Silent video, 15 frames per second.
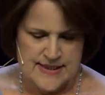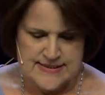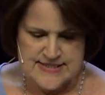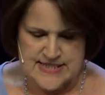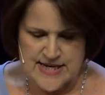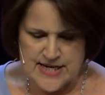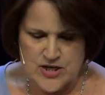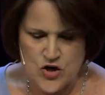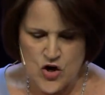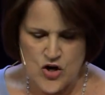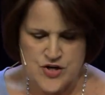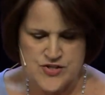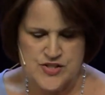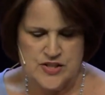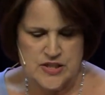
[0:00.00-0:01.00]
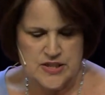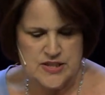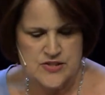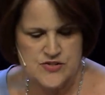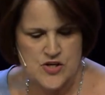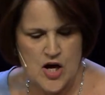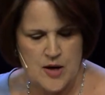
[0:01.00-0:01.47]
D.A. Carson, in
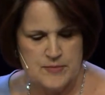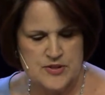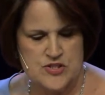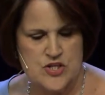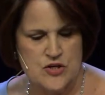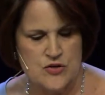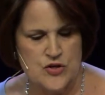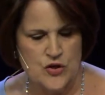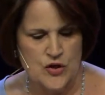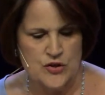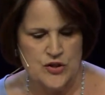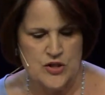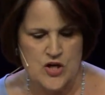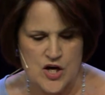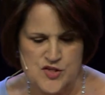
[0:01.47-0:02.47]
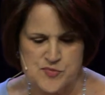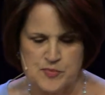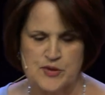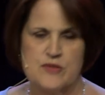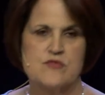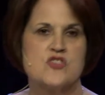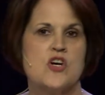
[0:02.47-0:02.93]
his commentary on the
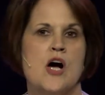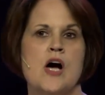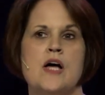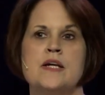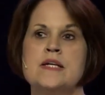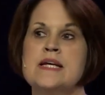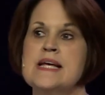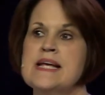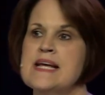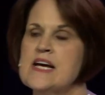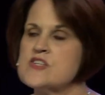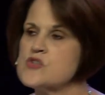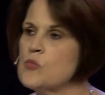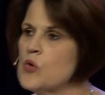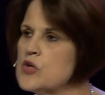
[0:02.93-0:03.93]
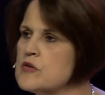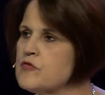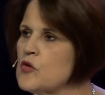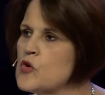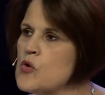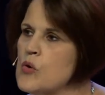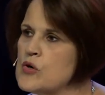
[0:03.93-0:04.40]
Gospel of John, has a
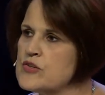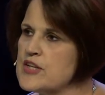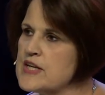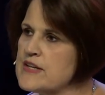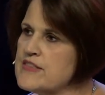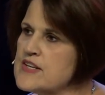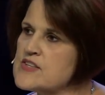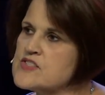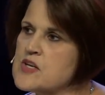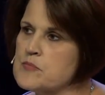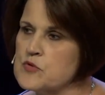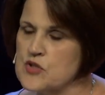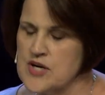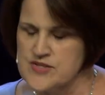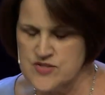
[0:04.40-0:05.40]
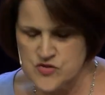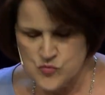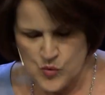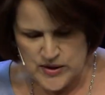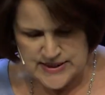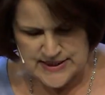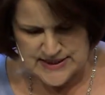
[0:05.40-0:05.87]
wonderful quote that I think summarizes
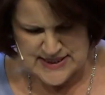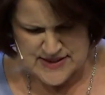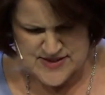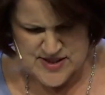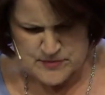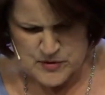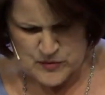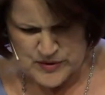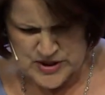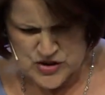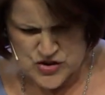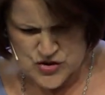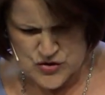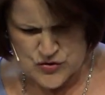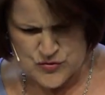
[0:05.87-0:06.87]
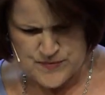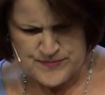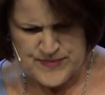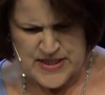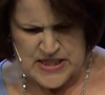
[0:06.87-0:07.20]
what it is. Let me read it to you.